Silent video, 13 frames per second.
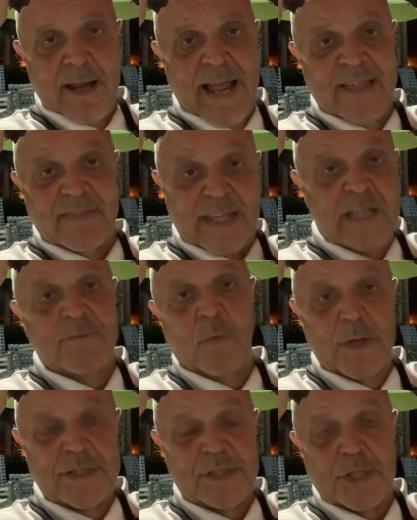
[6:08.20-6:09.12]
And the
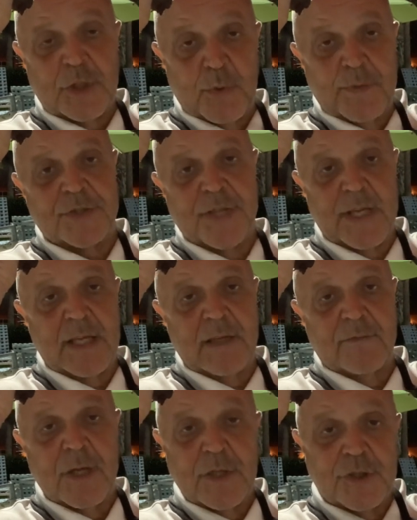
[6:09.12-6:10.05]
invoice that you
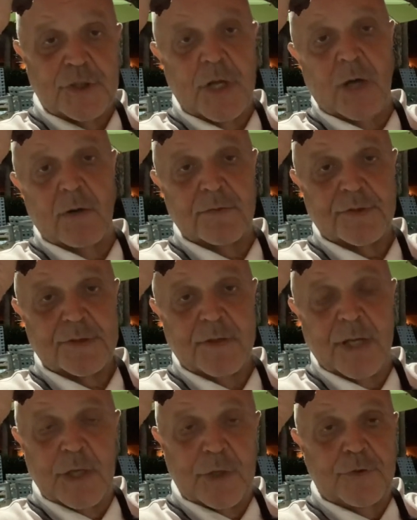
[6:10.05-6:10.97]
receive shows
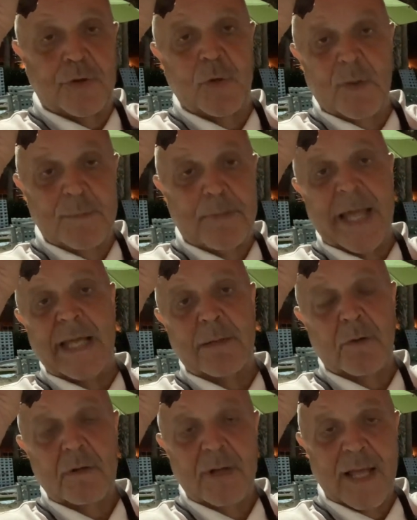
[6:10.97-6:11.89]
due and
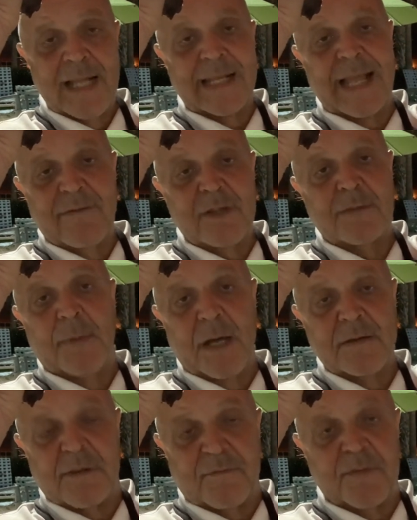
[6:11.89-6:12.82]
payable 11th
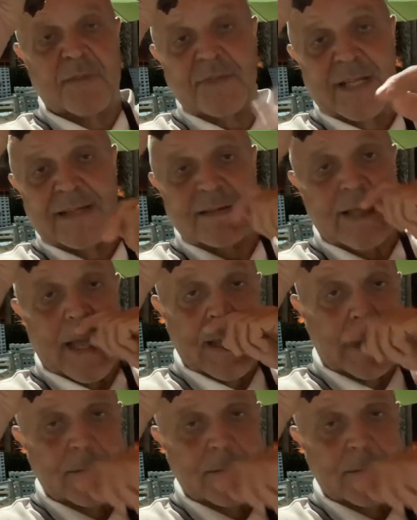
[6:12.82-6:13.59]
month and 15th day.